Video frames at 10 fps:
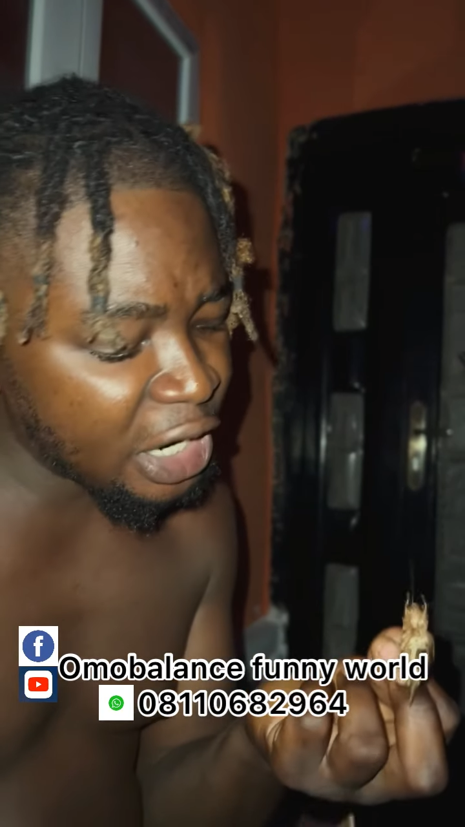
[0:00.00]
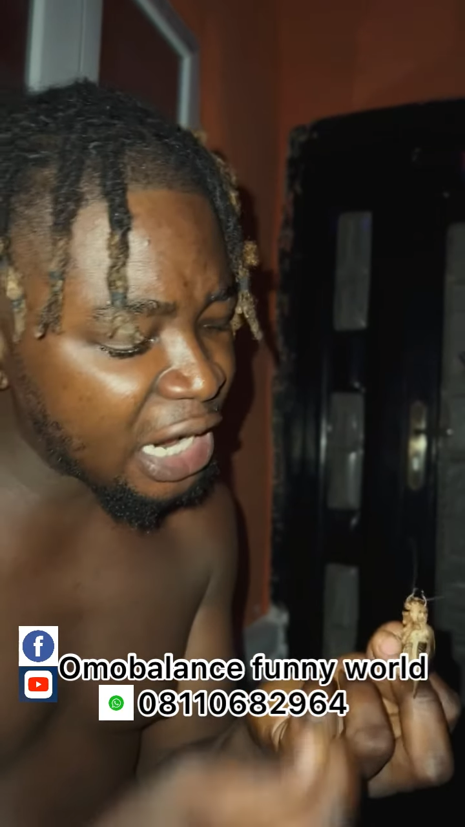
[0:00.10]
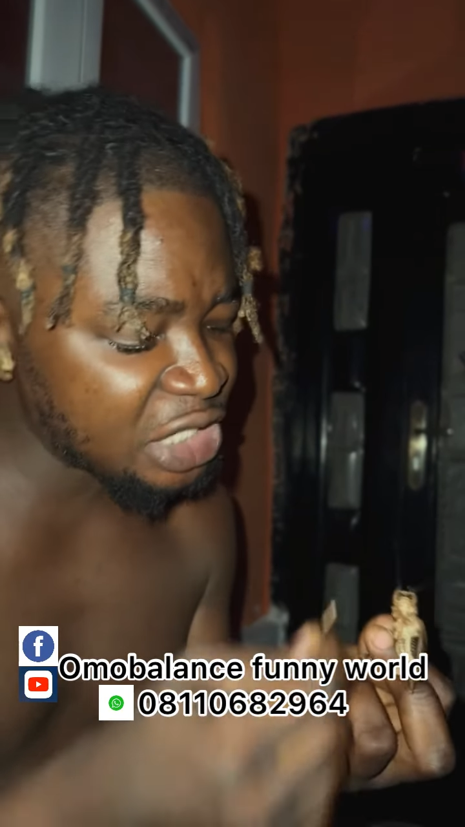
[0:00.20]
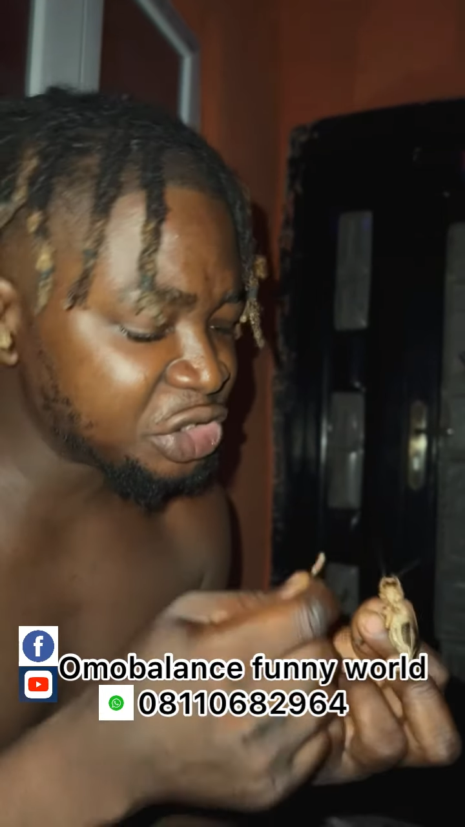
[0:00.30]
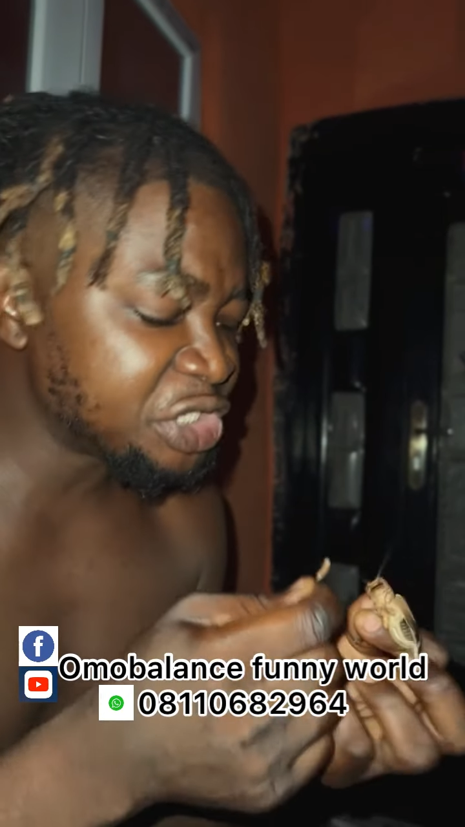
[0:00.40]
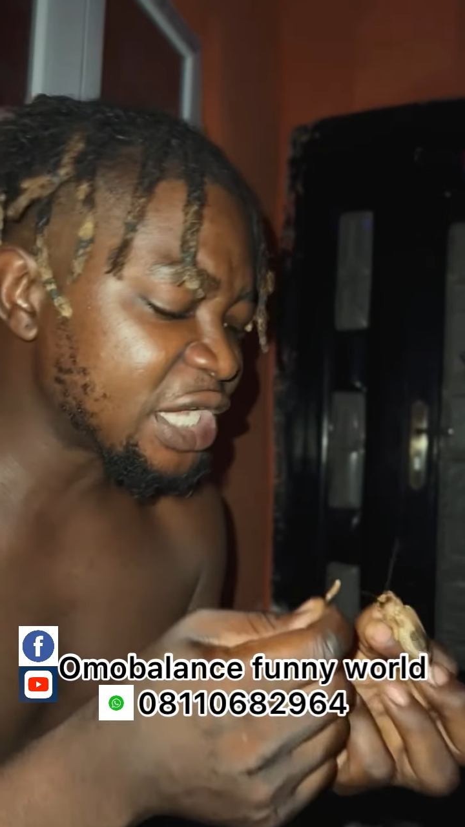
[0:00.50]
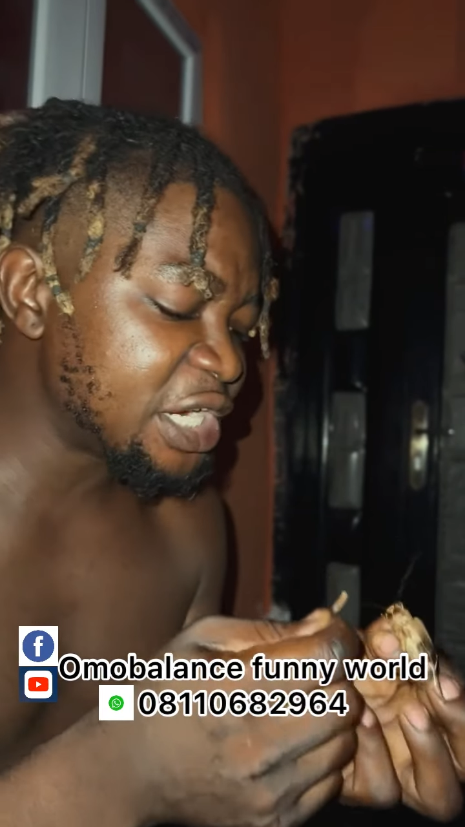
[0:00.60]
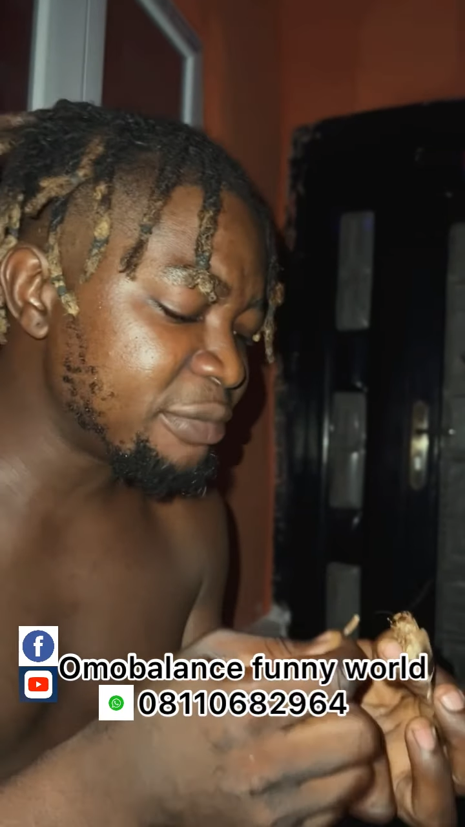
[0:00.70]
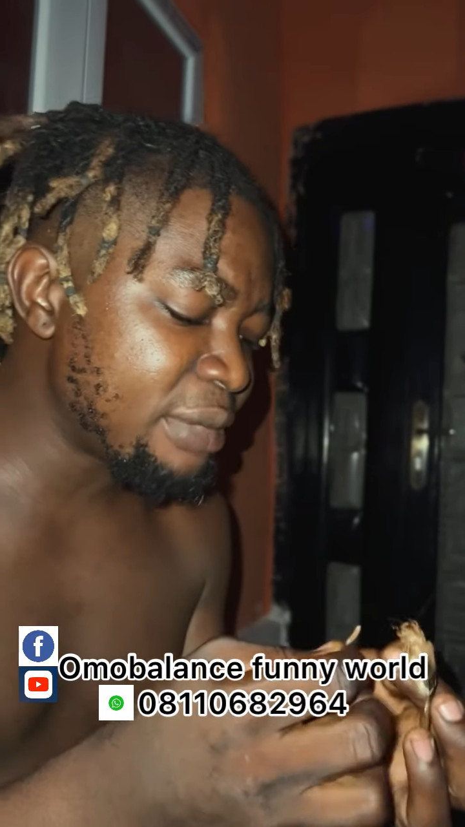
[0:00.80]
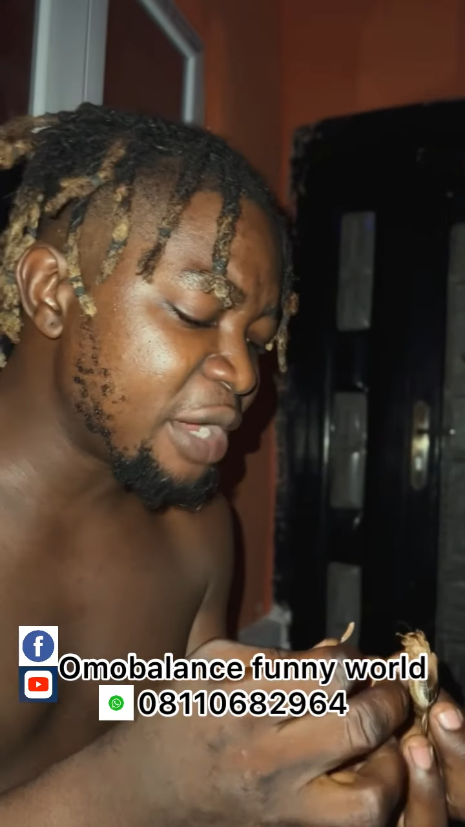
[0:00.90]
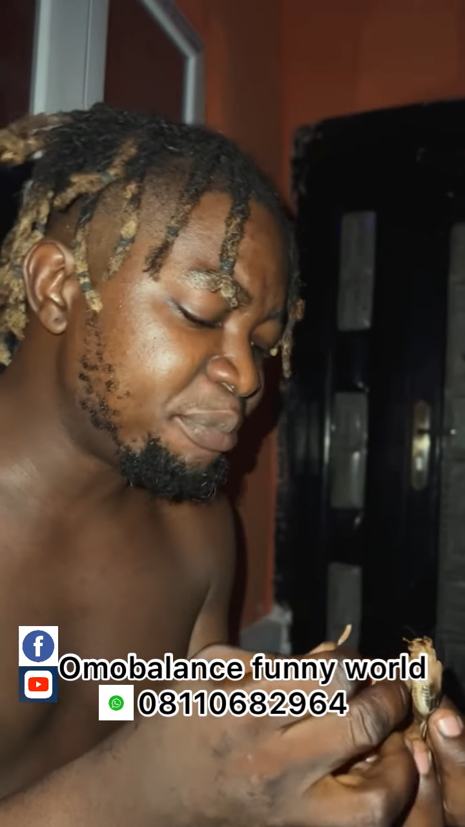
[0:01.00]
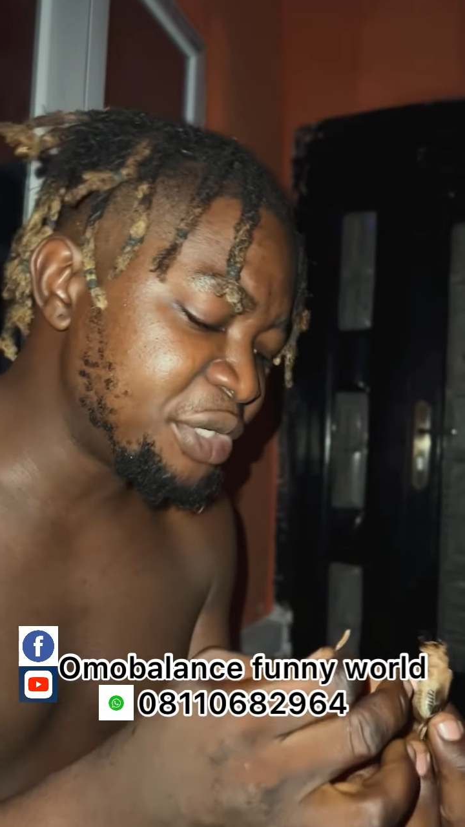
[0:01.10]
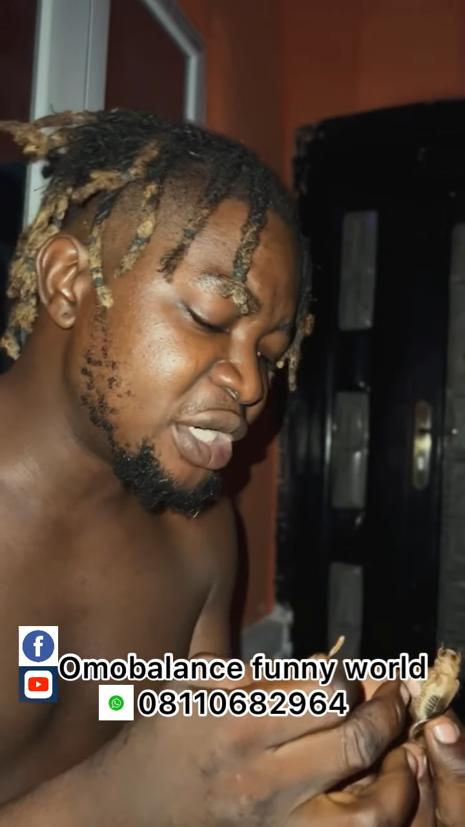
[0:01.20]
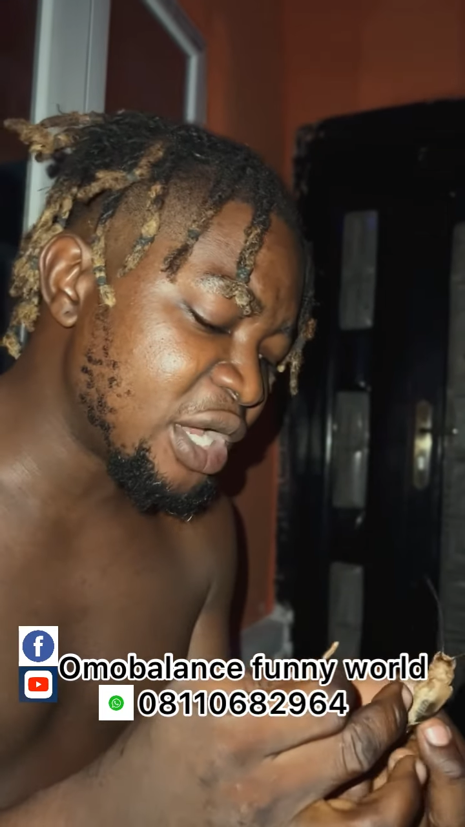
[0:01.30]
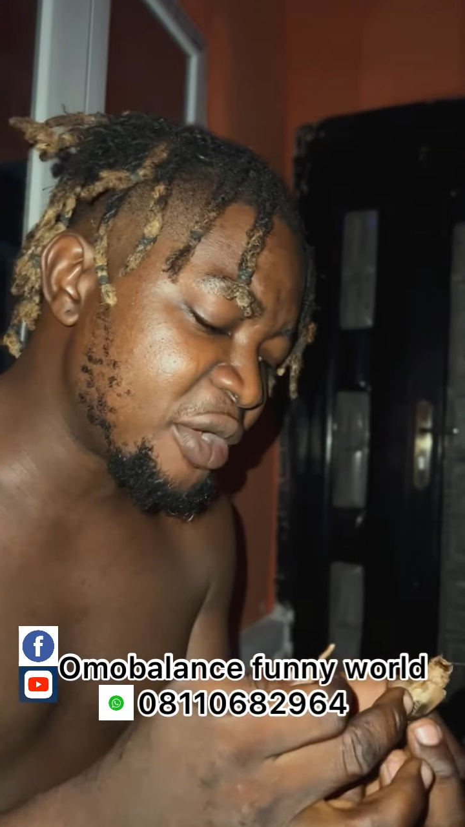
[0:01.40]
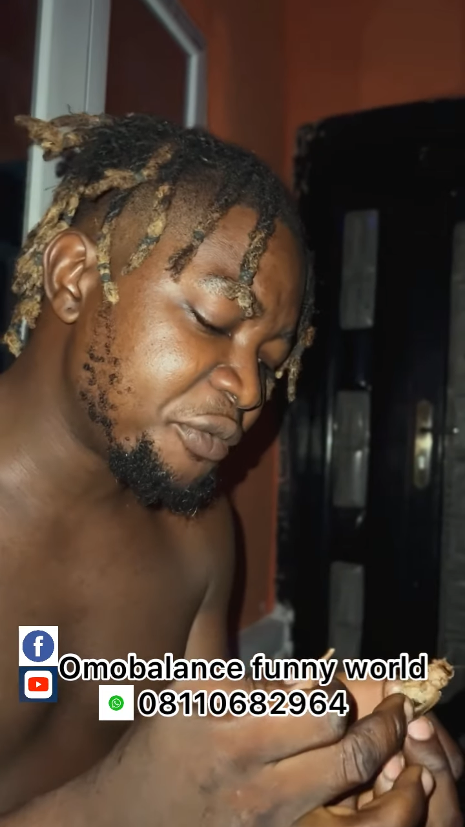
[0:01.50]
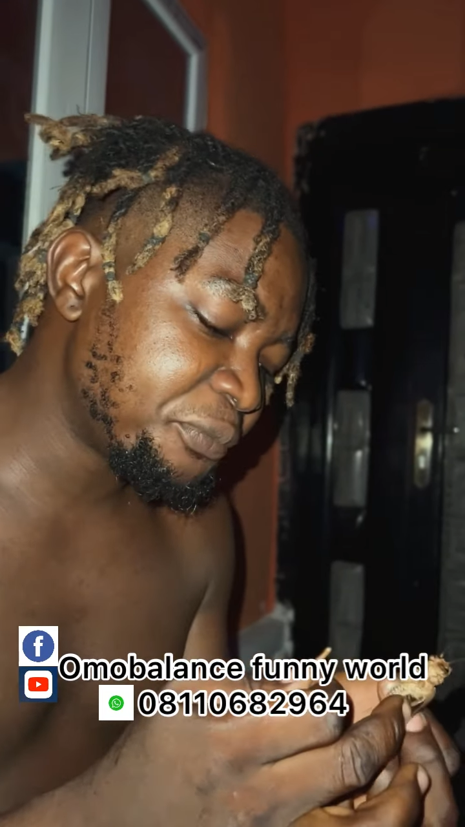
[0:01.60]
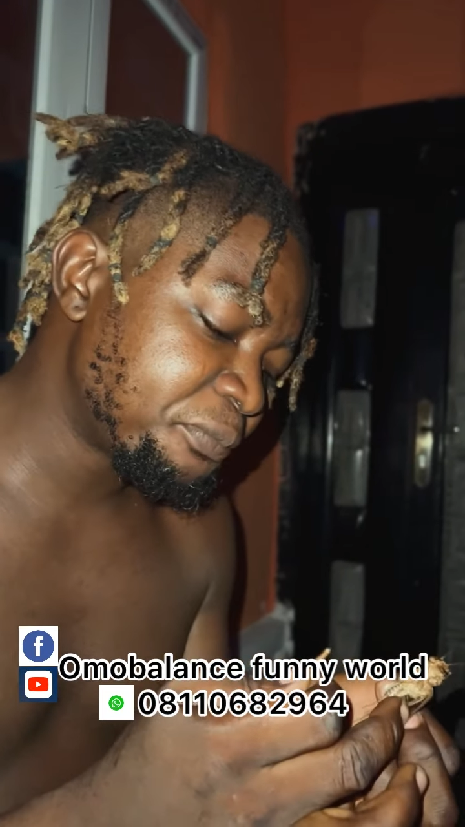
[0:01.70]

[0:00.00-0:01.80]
and this animal being now